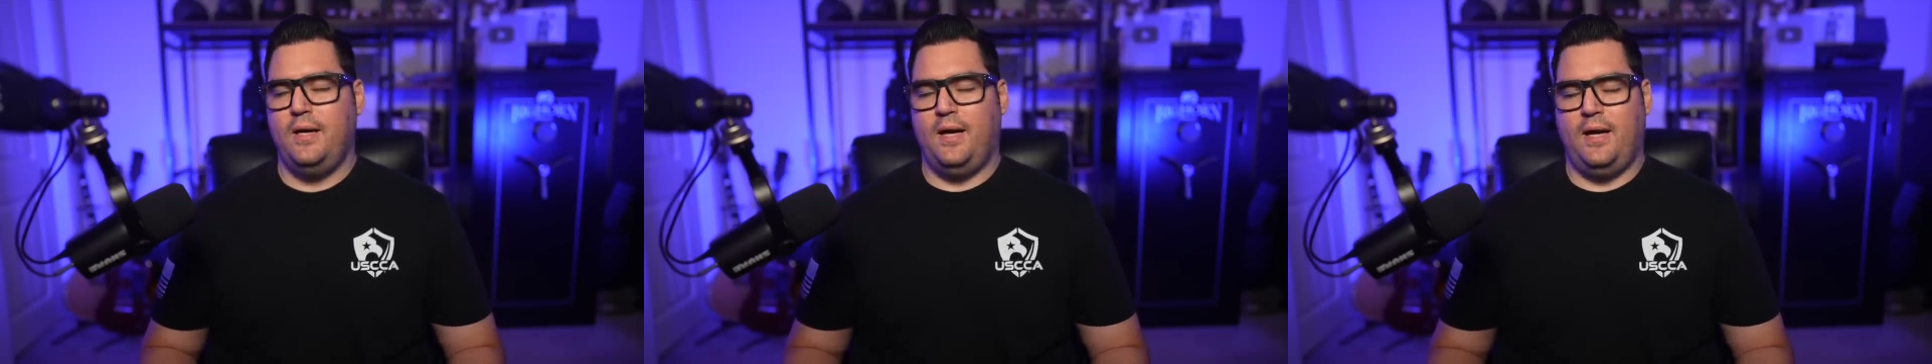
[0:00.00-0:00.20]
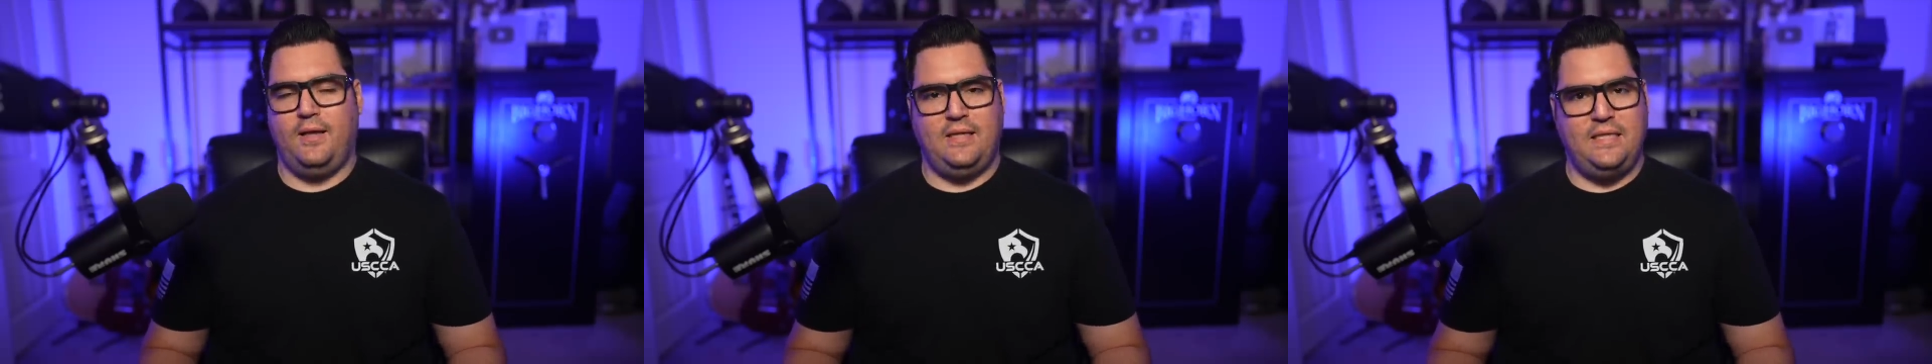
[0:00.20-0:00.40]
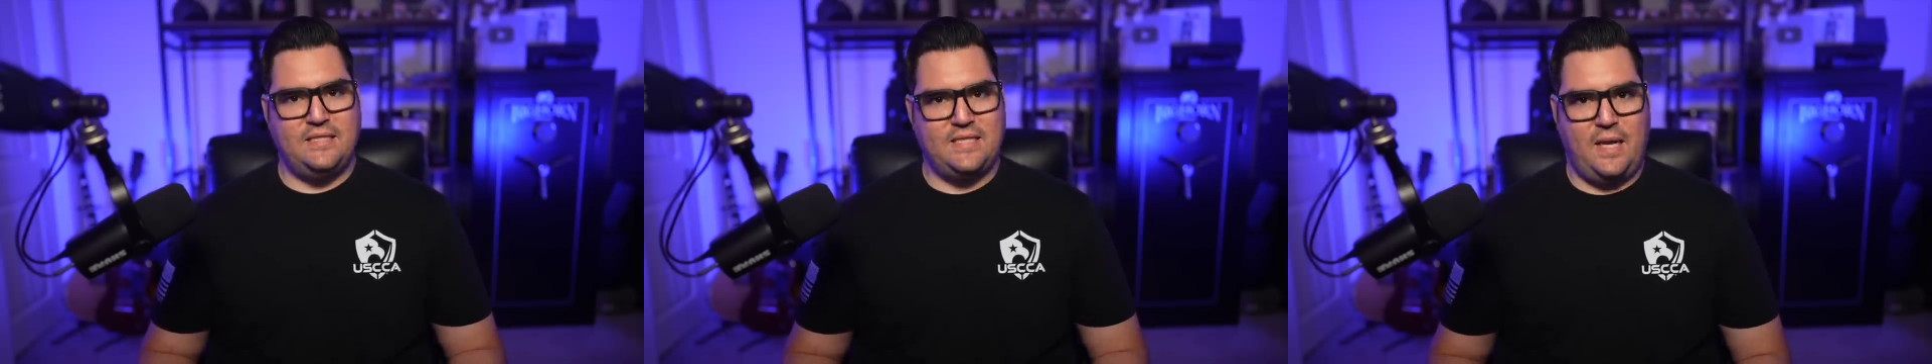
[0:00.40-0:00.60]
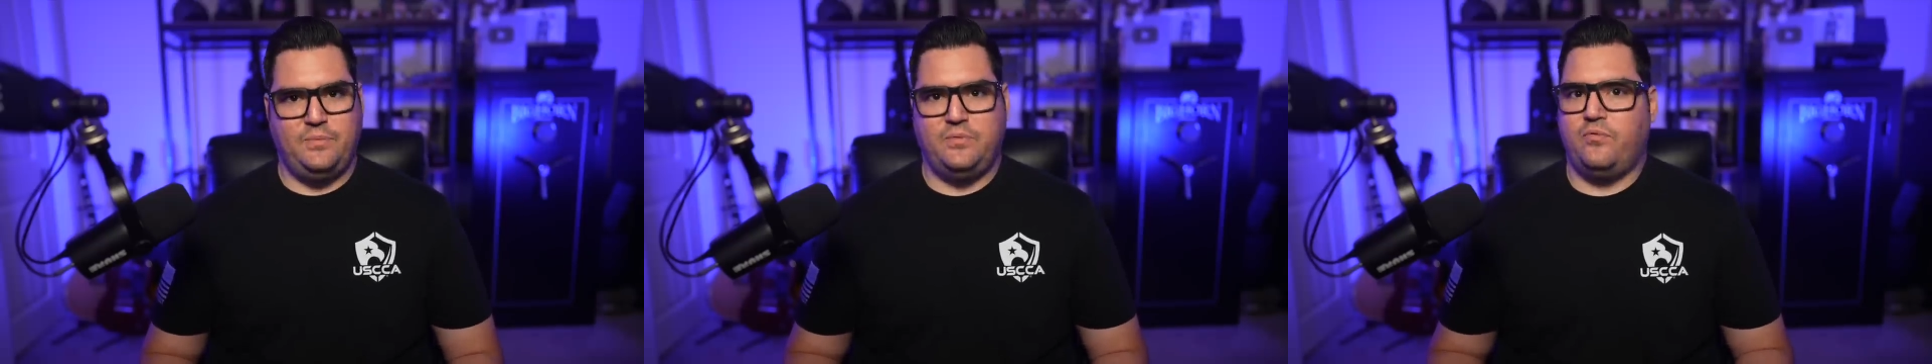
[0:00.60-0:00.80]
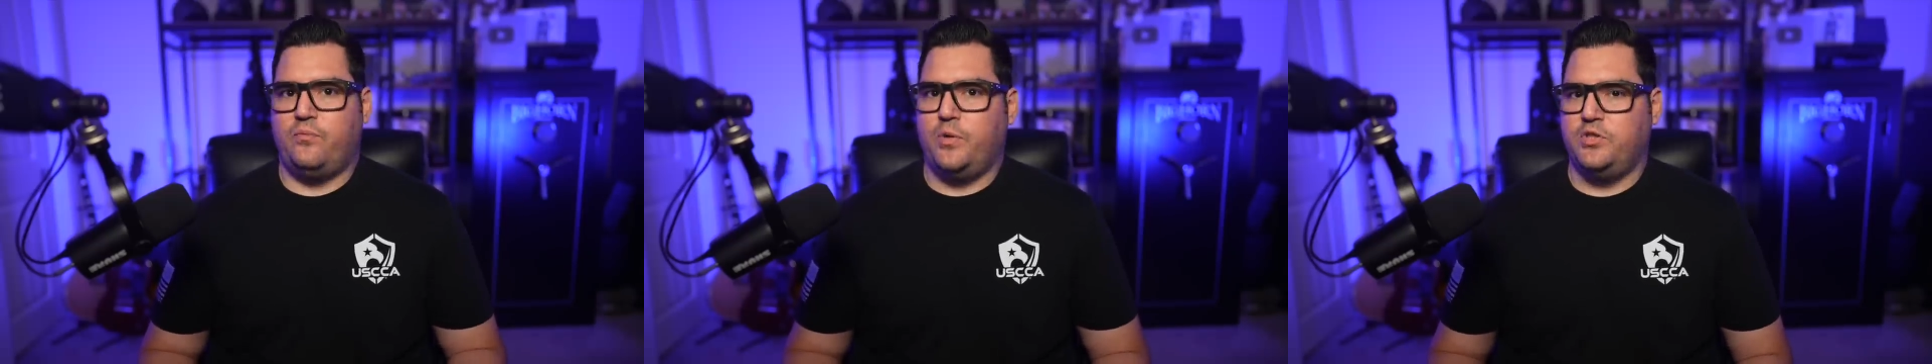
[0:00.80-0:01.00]
uh, these
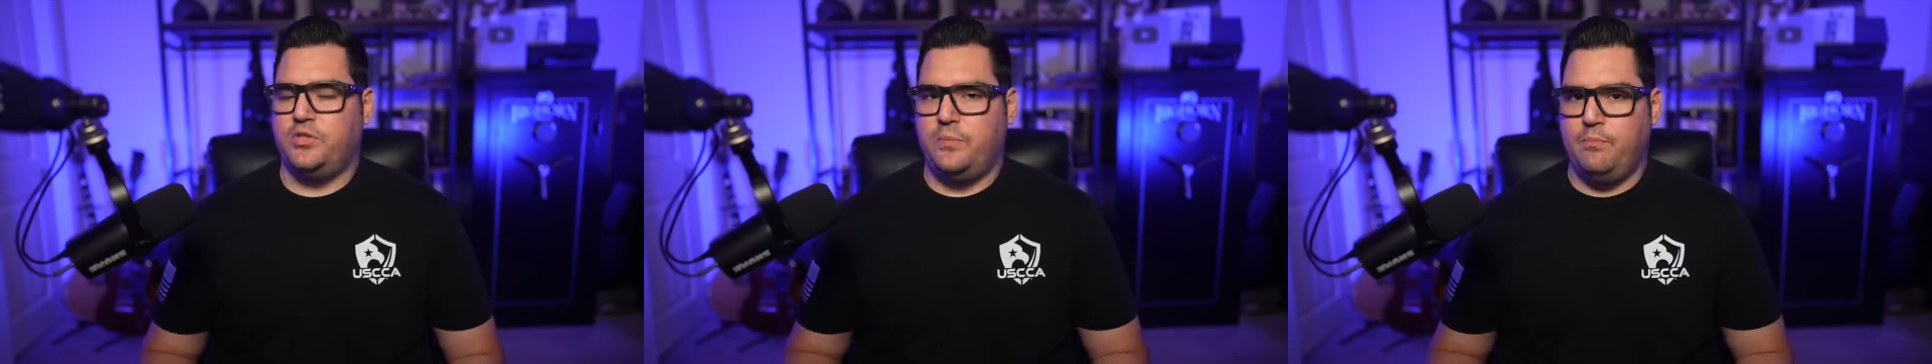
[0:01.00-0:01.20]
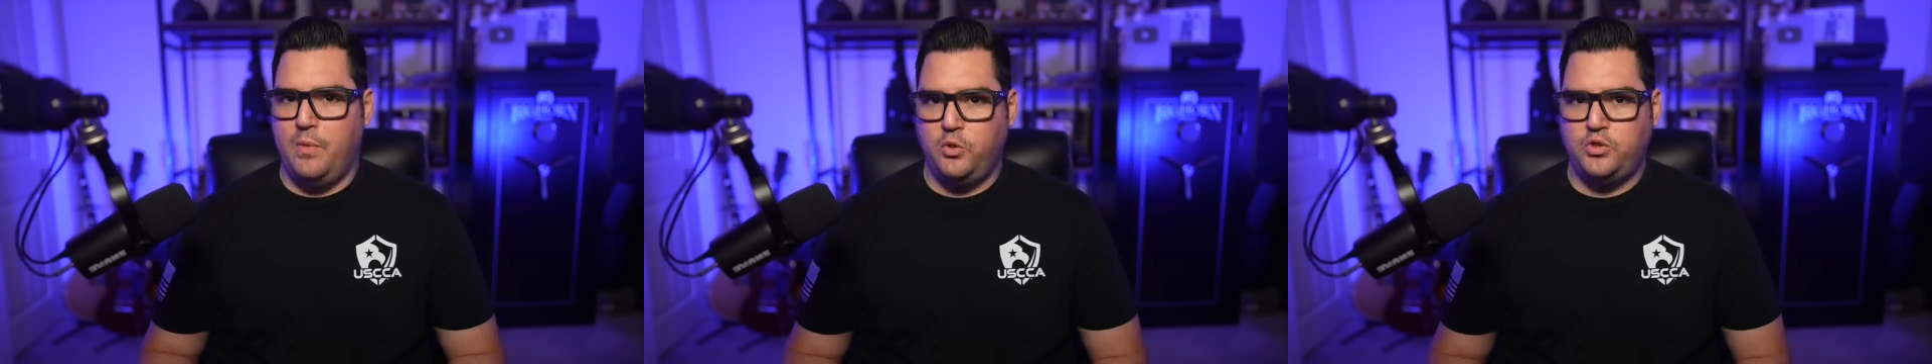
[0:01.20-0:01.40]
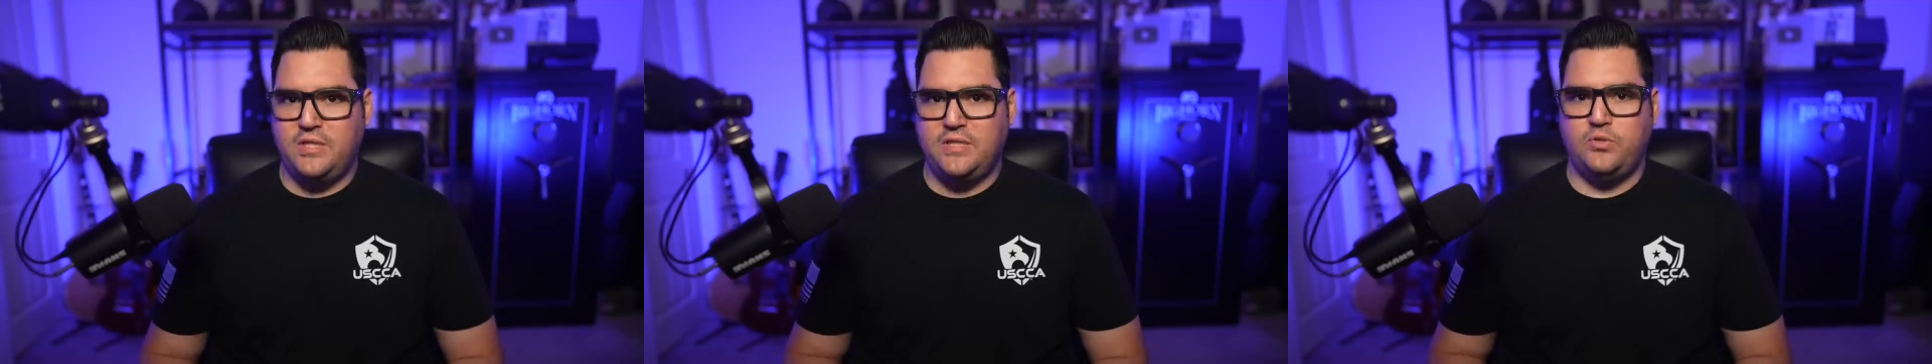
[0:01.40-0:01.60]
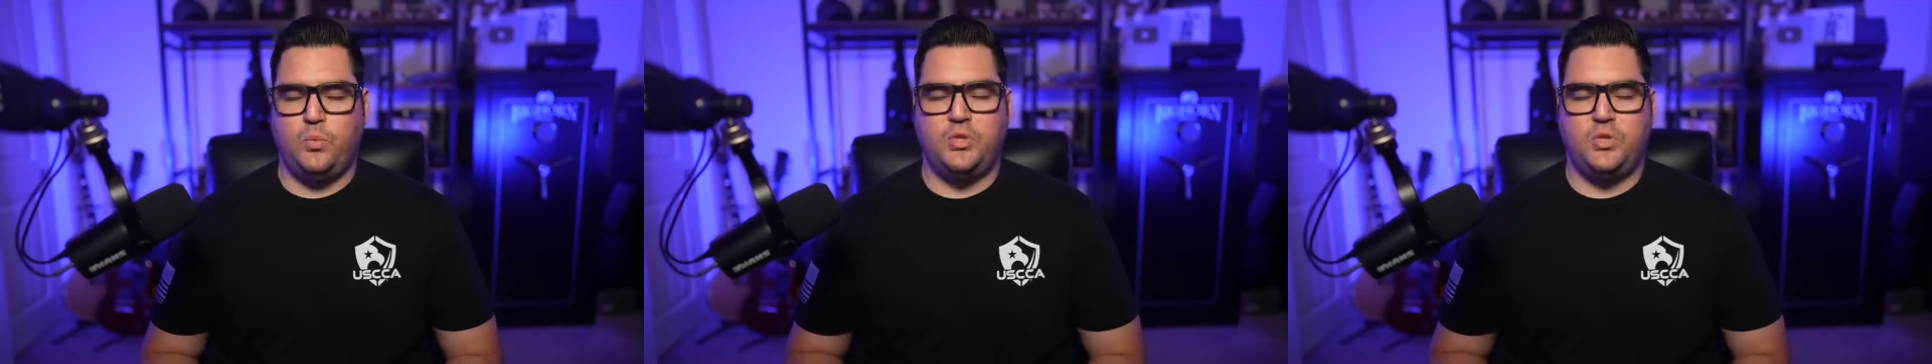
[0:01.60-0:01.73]
types of emergency motions